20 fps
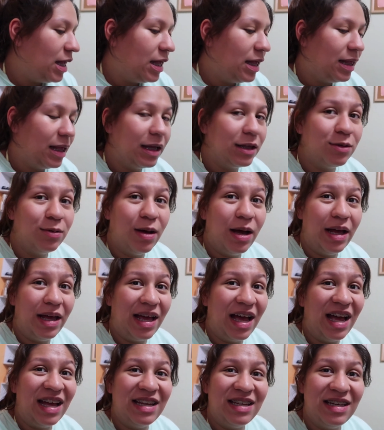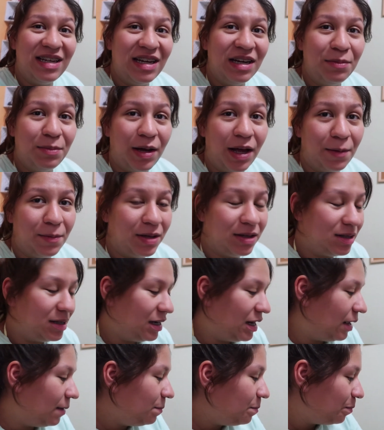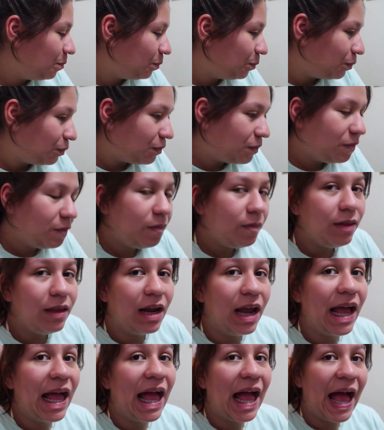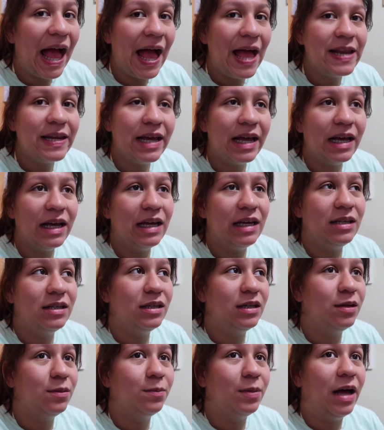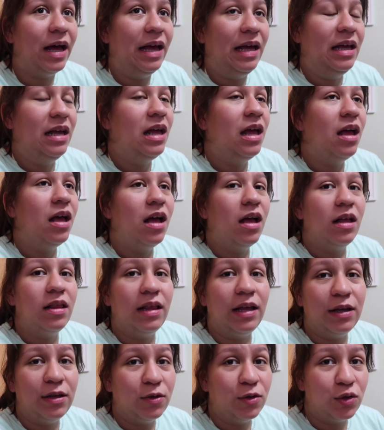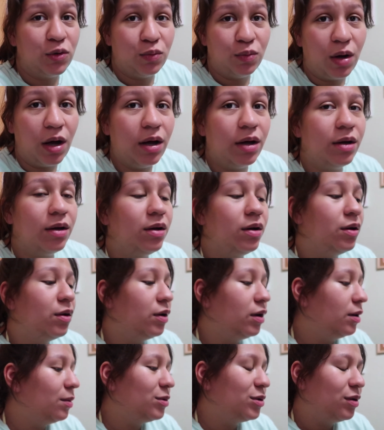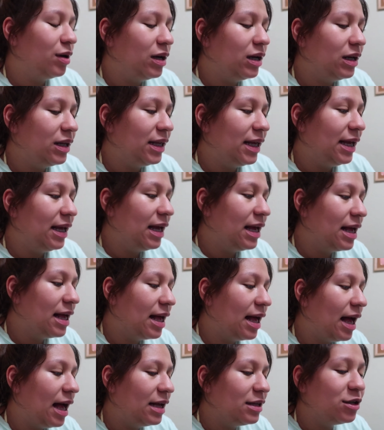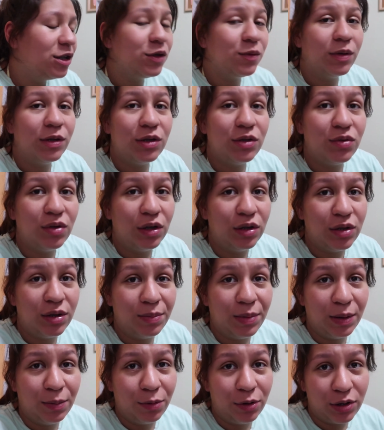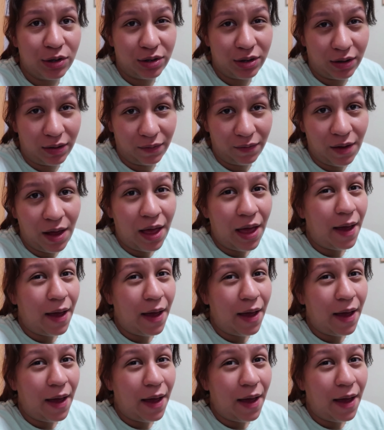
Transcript: that's why I didn't buy a bassinet, and I didn't buy like those rocker cribs or anything. I just went straight to the big boy stuff